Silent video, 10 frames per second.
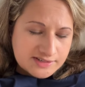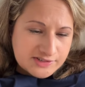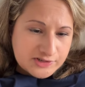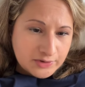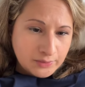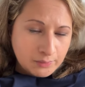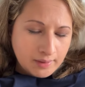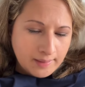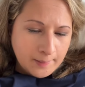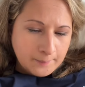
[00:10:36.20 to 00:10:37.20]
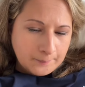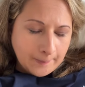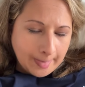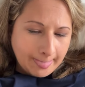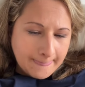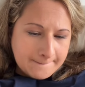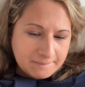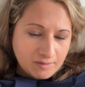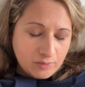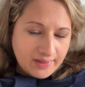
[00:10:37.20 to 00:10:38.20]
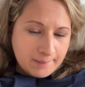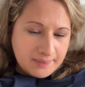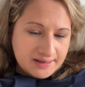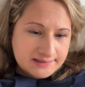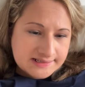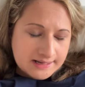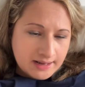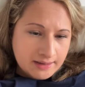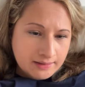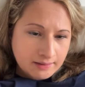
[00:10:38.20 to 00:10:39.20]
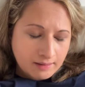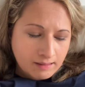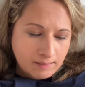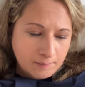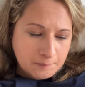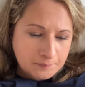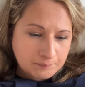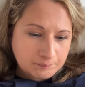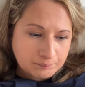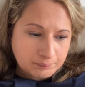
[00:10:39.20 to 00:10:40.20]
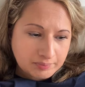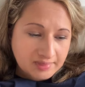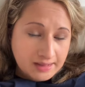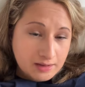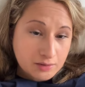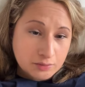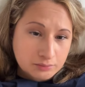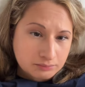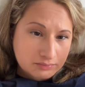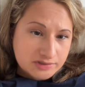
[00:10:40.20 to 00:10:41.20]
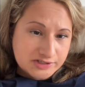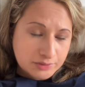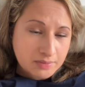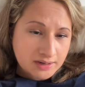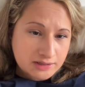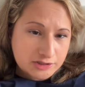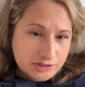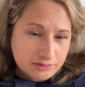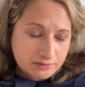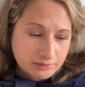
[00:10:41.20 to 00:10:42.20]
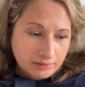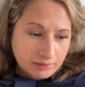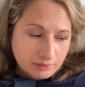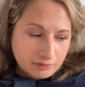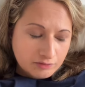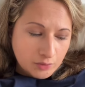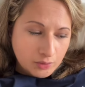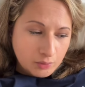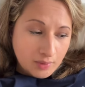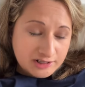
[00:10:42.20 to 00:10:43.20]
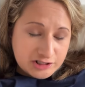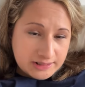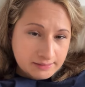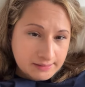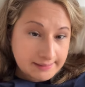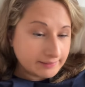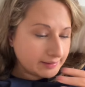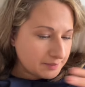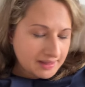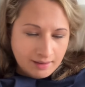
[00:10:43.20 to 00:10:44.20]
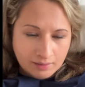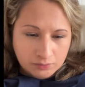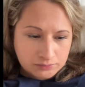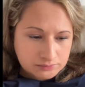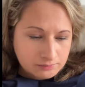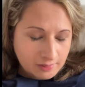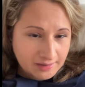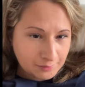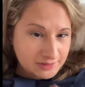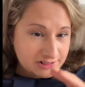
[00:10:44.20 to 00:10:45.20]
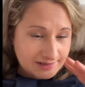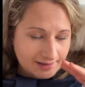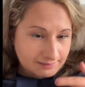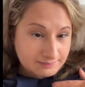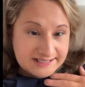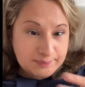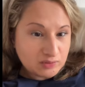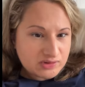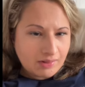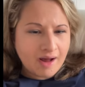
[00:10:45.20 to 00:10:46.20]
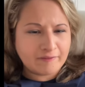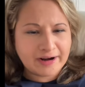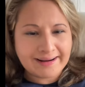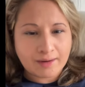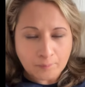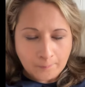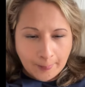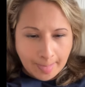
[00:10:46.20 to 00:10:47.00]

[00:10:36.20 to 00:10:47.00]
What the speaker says: So, with that being said, thank you so much for watching, hearing me out. I know I just kind of spilled a lot right now.